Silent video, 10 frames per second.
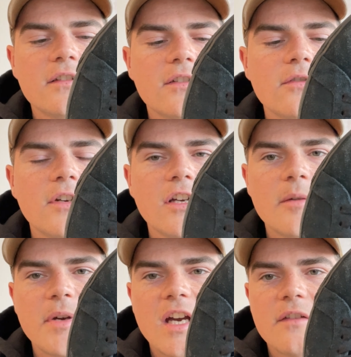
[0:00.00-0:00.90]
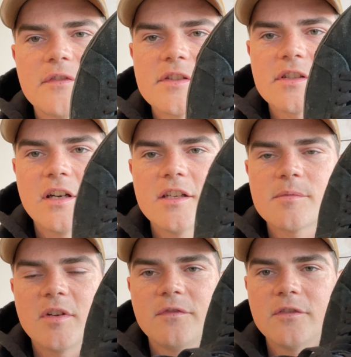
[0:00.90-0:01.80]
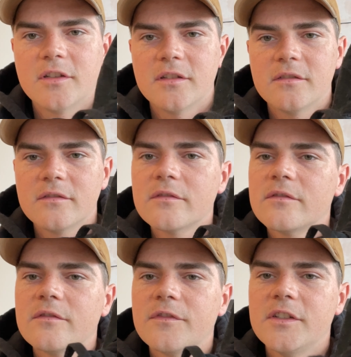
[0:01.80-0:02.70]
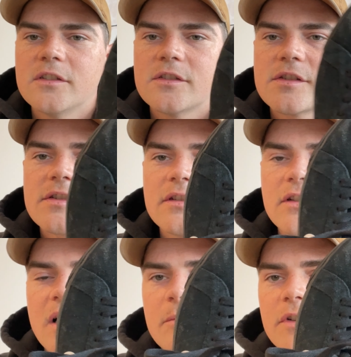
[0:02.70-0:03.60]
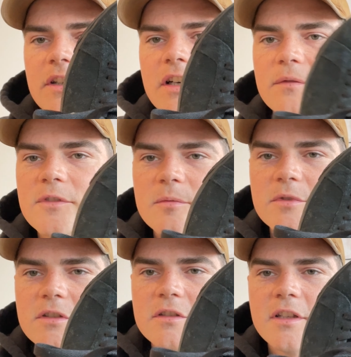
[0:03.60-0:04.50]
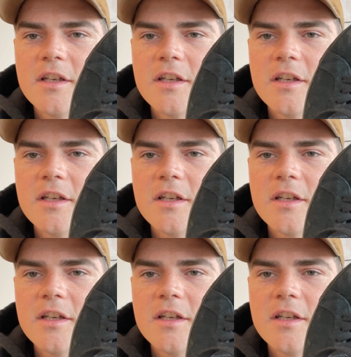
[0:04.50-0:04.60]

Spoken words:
going up half a size, my foot feels a lot more comfortable.